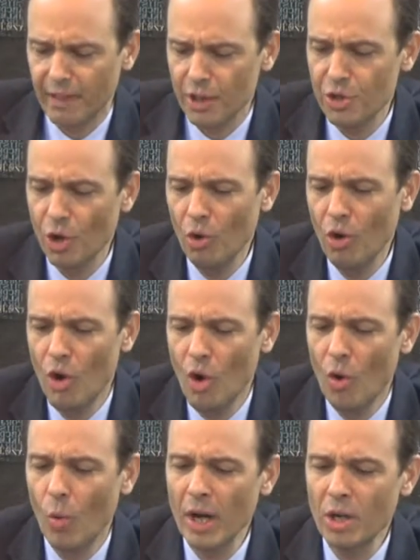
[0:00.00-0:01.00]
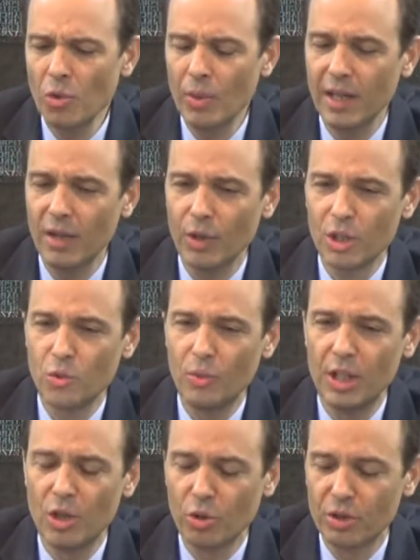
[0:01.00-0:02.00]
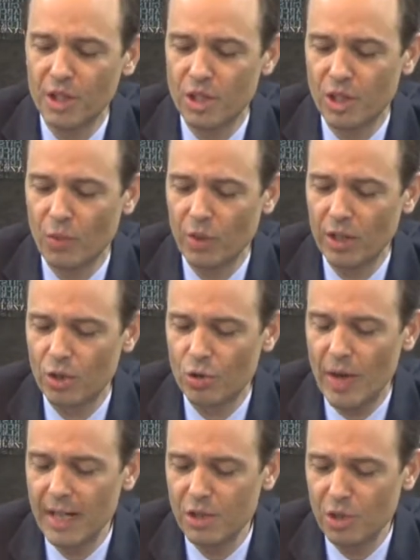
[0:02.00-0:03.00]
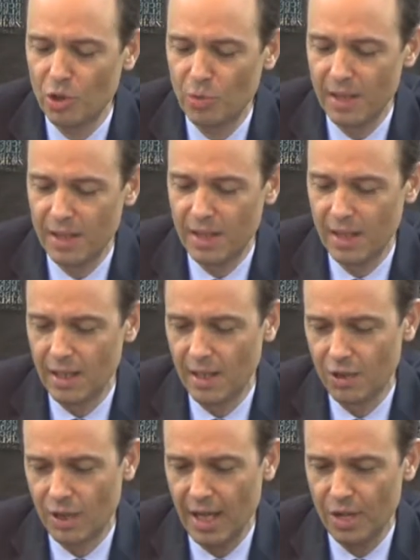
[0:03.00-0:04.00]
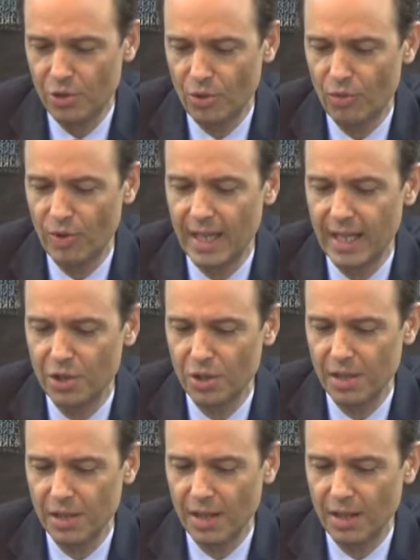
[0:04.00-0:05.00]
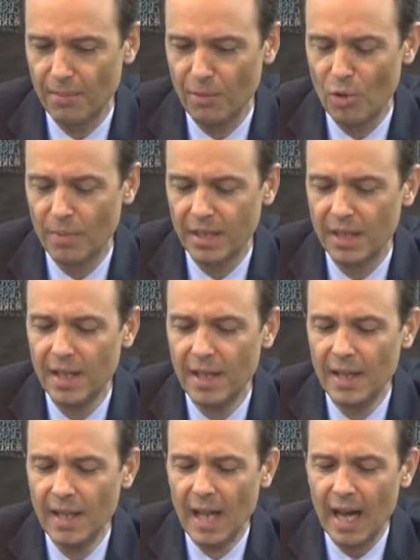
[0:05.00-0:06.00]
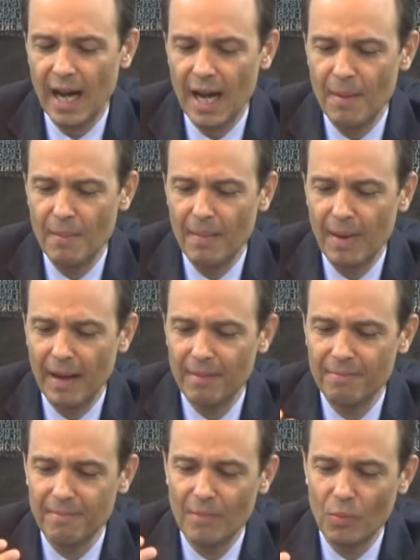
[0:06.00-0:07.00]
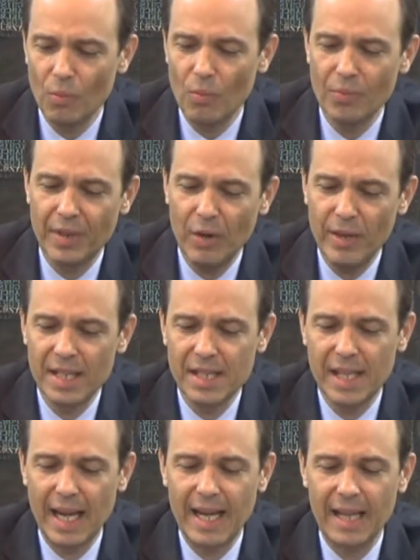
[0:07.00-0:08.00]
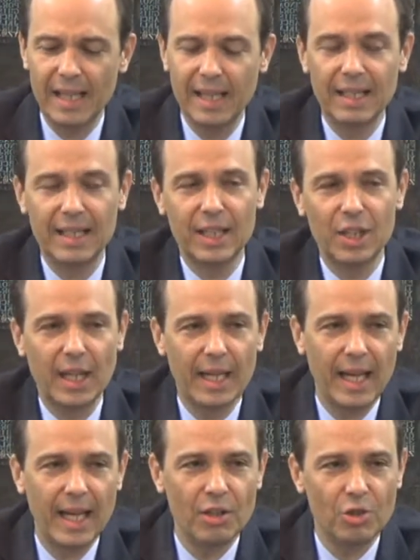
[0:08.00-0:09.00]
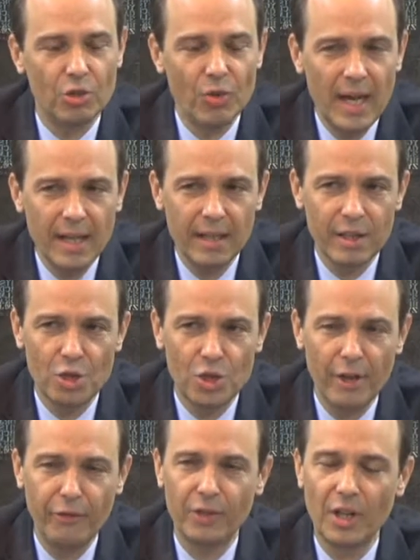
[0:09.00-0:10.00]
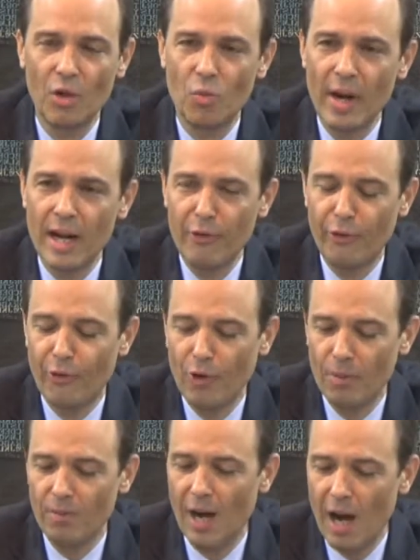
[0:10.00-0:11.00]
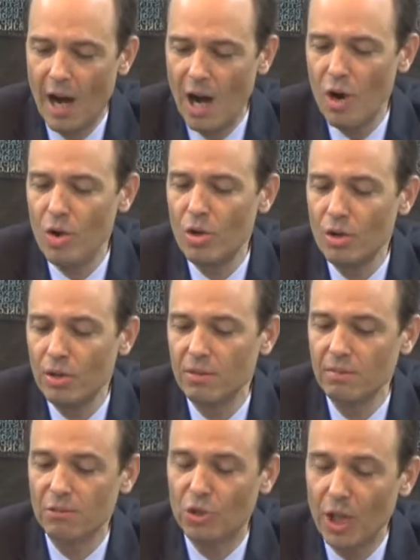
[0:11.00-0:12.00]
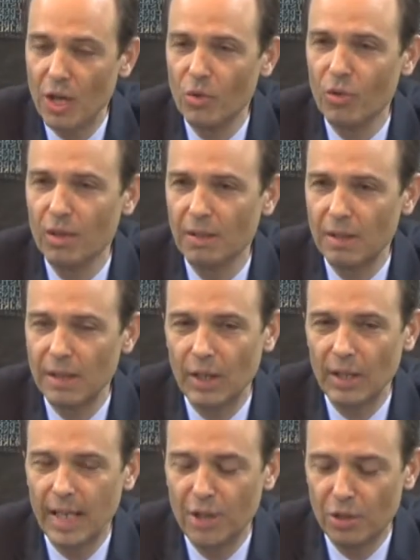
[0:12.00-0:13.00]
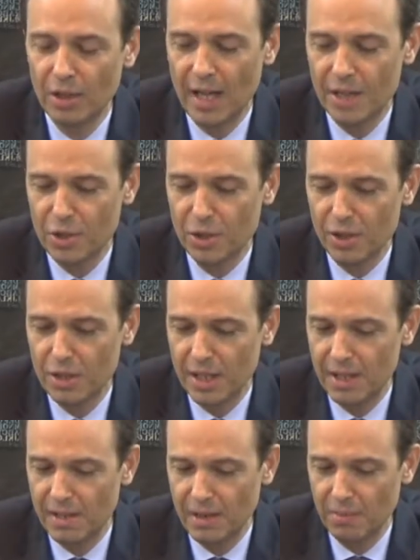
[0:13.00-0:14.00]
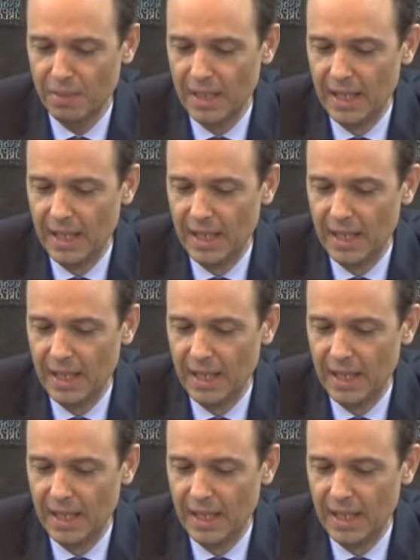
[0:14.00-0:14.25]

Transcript: So what do we notice, and what trends do we see in international relations at the moment? There is a trend and a shift away from our general international system.